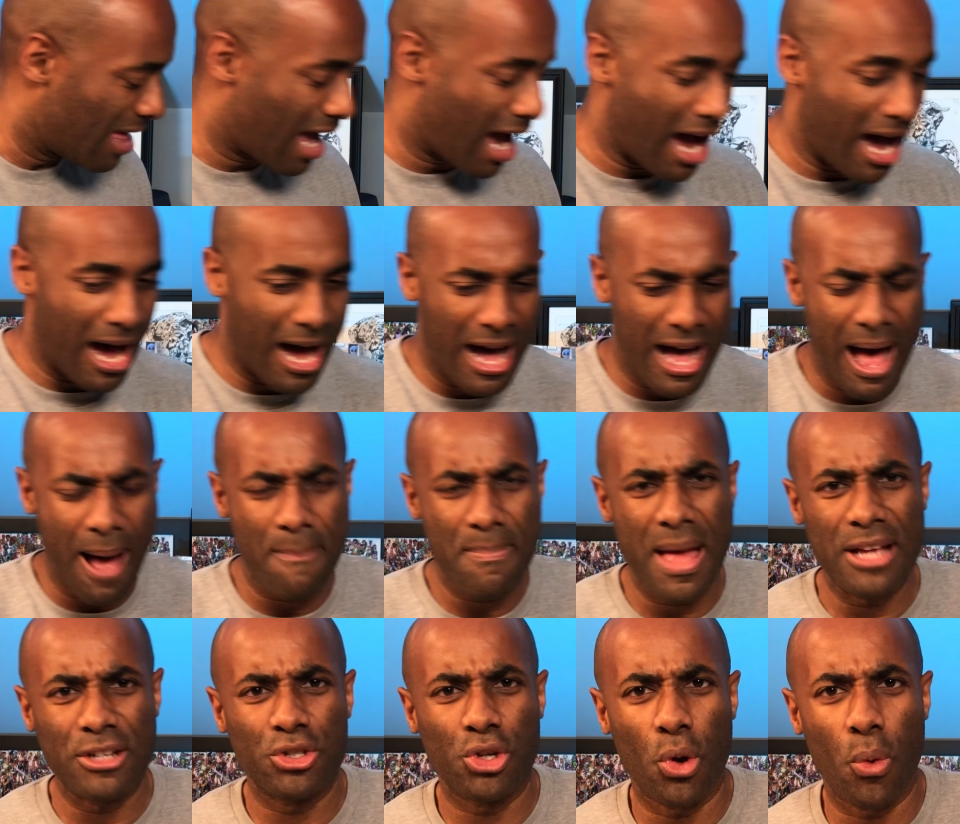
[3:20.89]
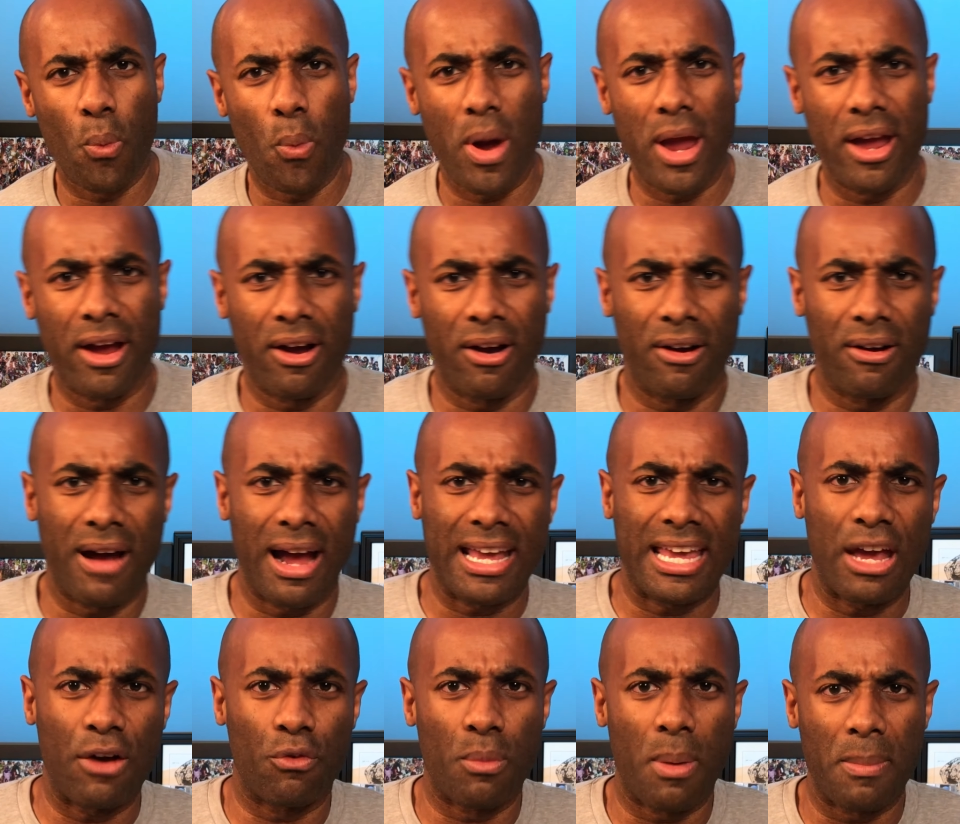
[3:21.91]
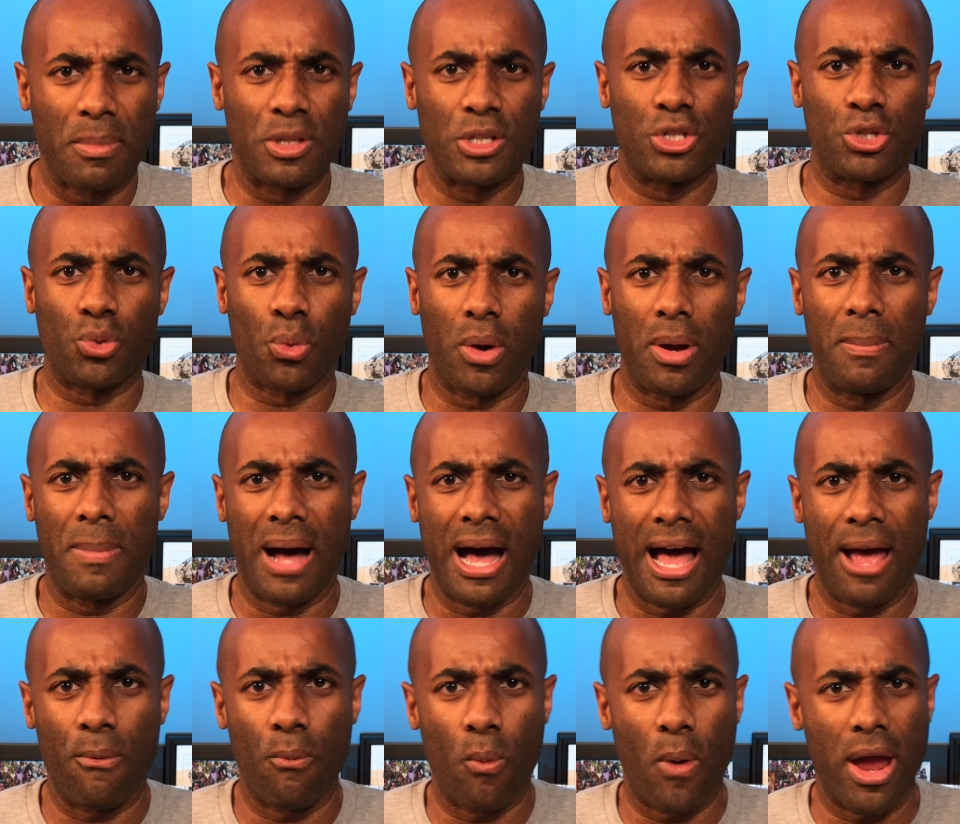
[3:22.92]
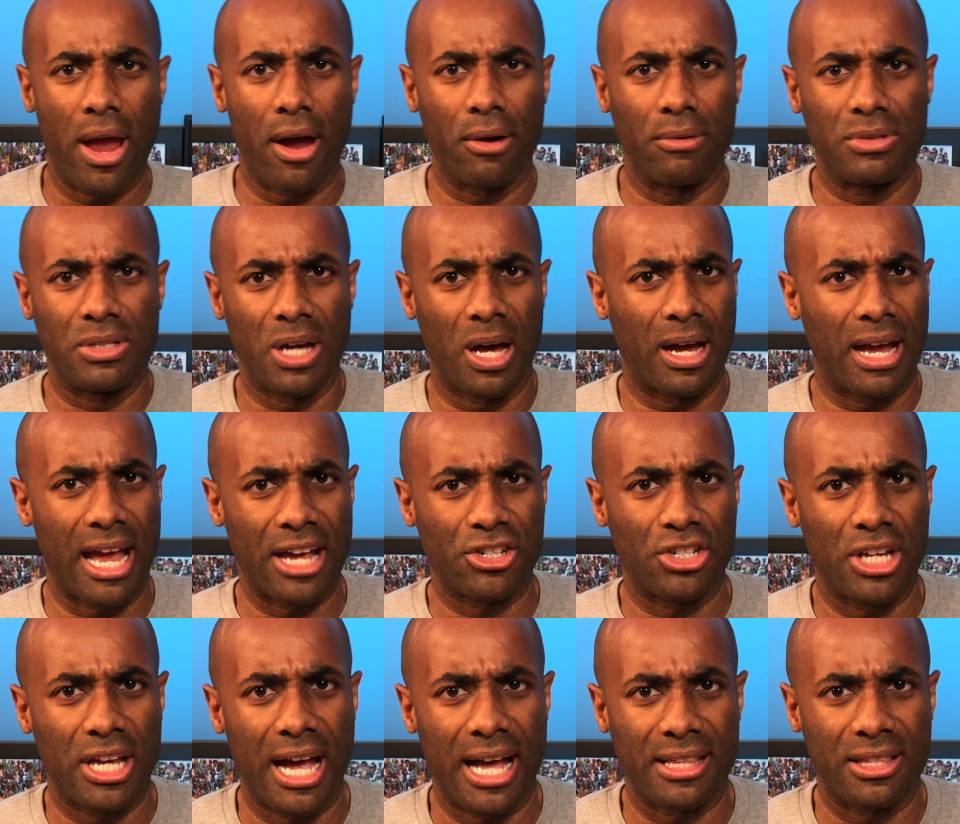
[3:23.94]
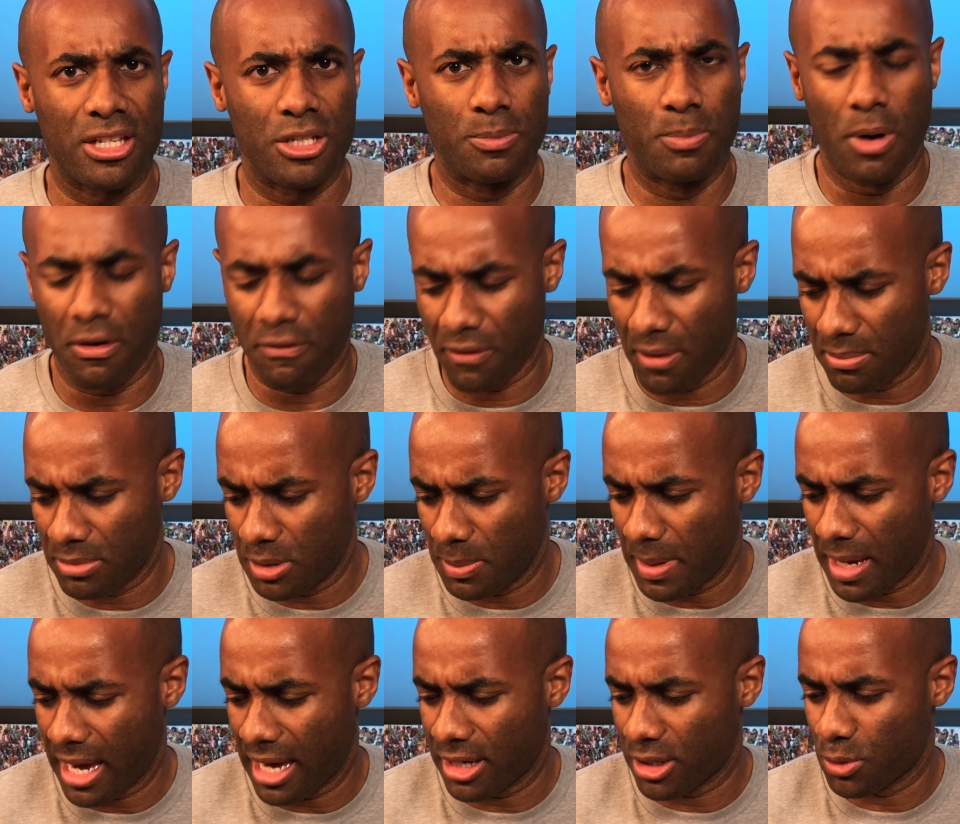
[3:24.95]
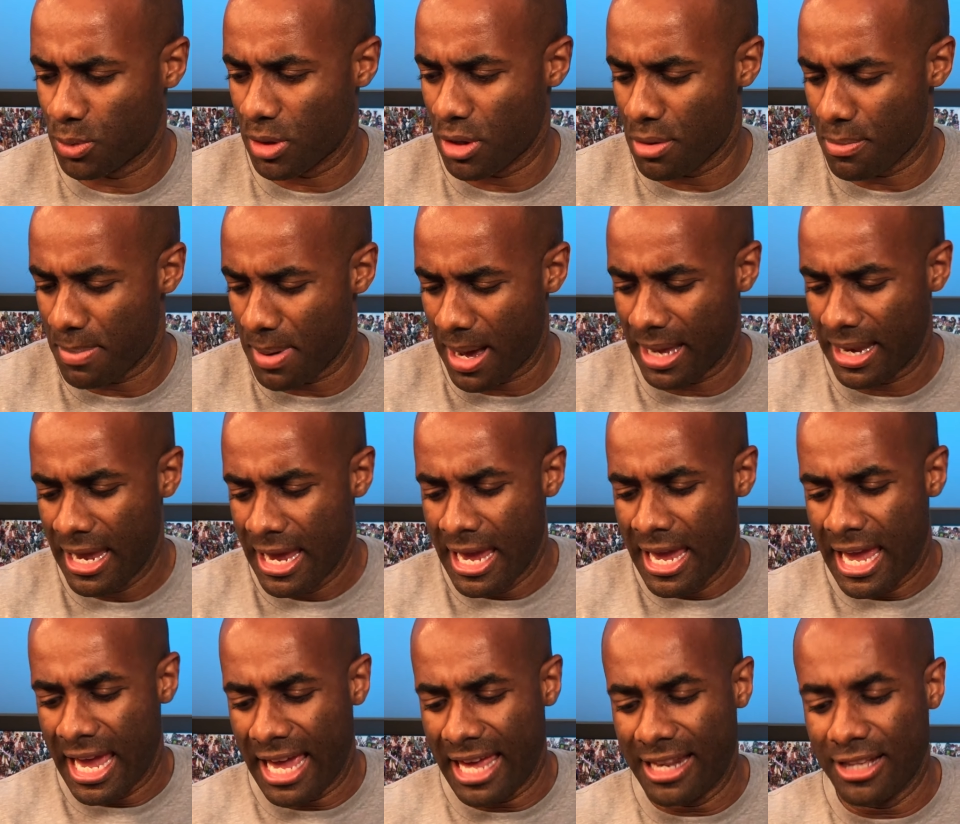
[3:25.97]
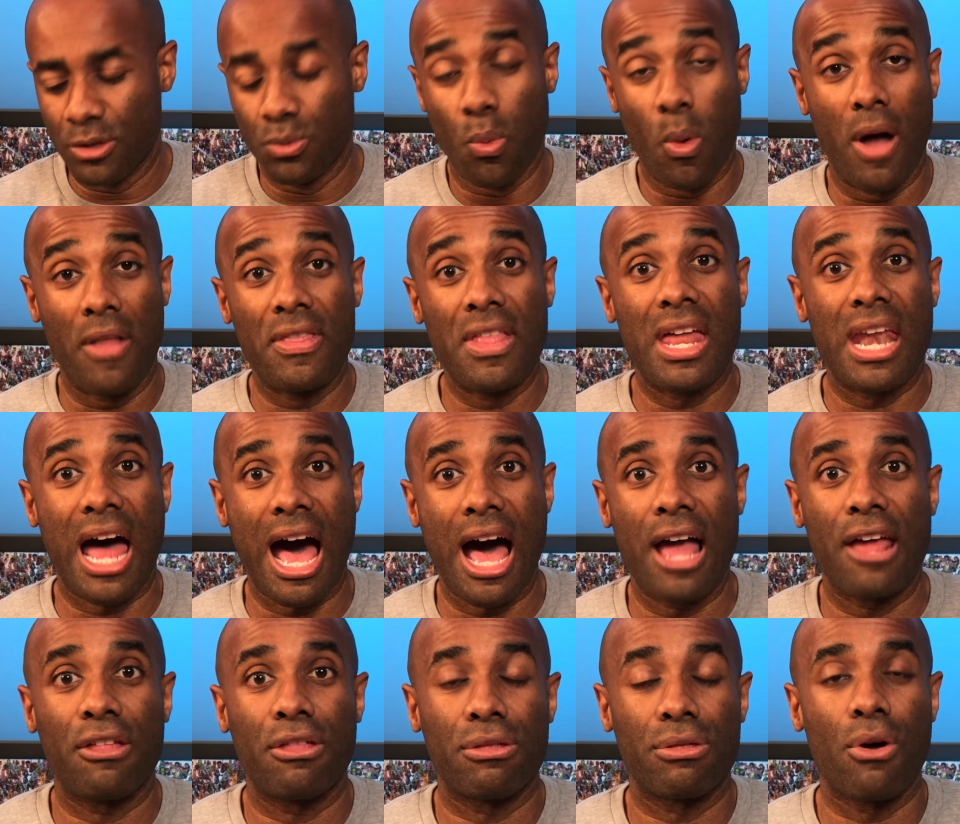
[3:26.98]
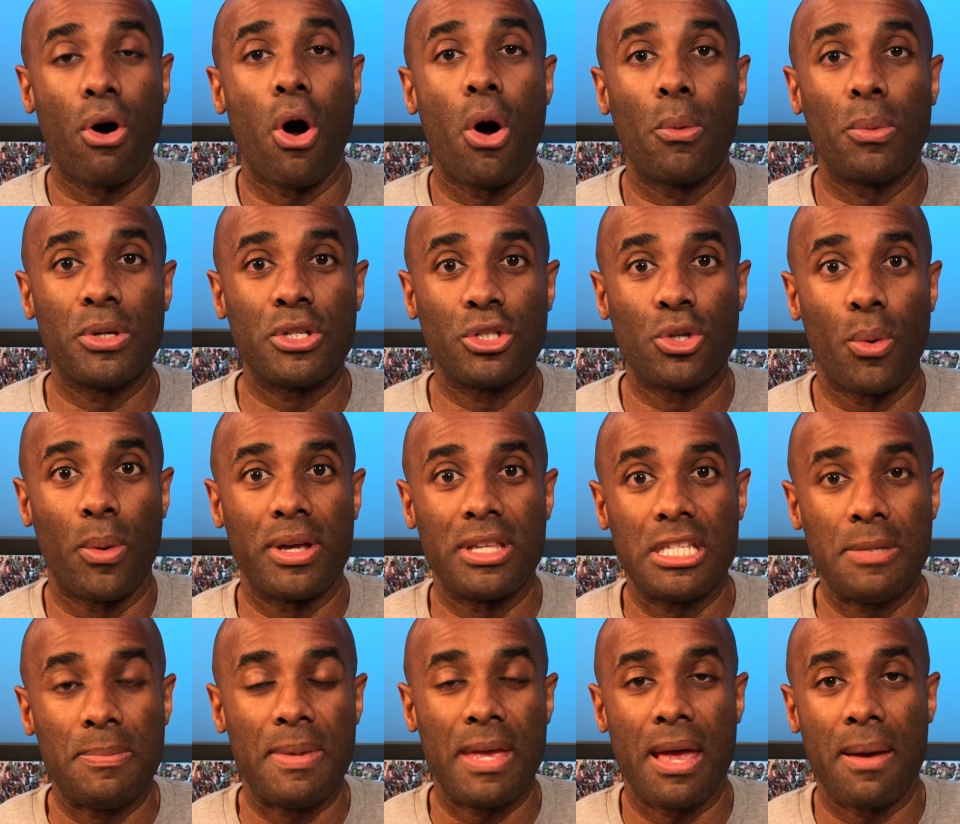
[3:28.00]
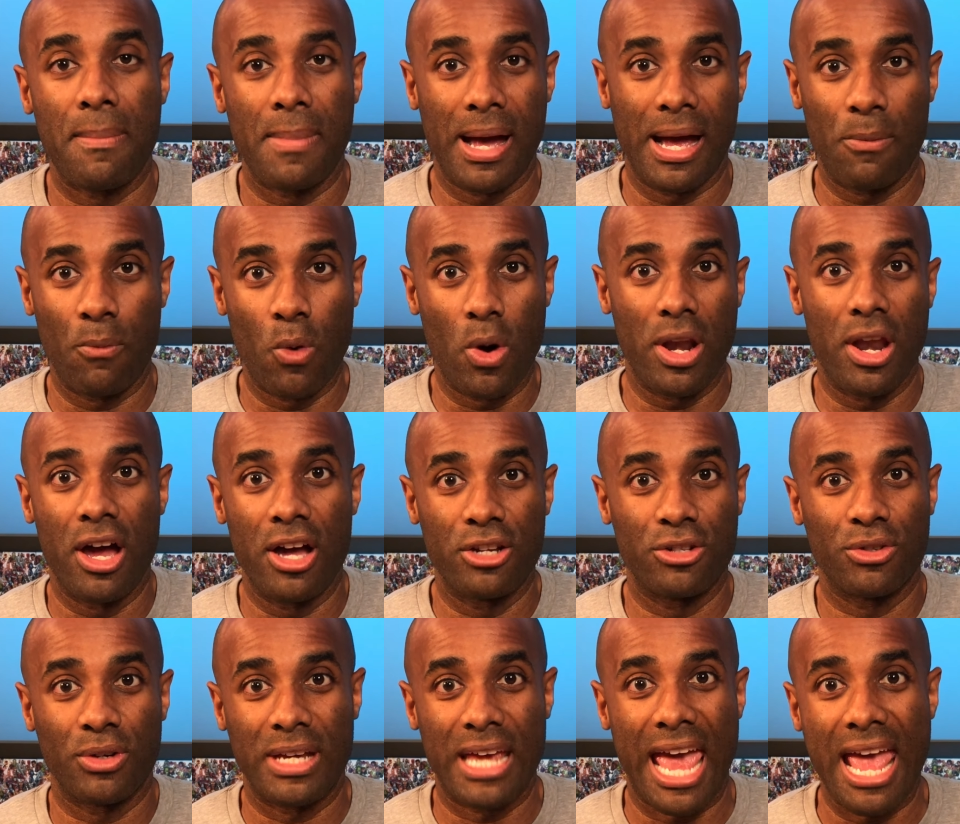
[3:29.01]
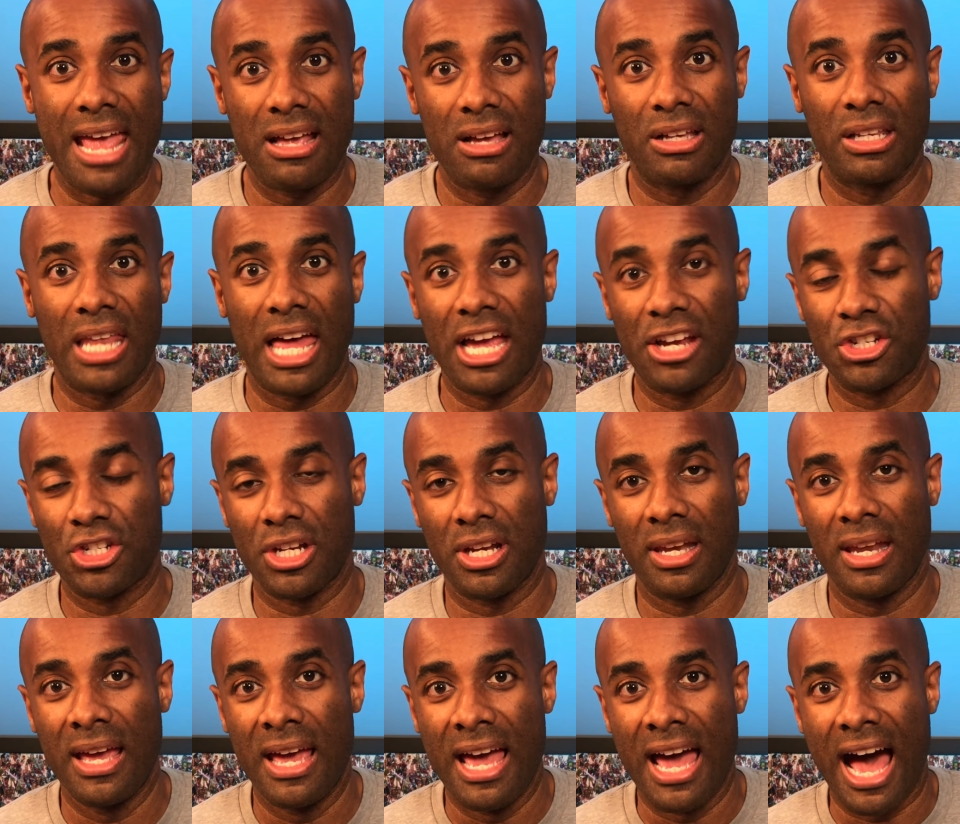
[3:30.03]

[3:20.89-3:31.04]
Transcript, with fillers: I'm not sure where, I can't remember the story behind where Doug actually got this book from, to be honest with you, but it is one that I thought was going to be in my 100K collection.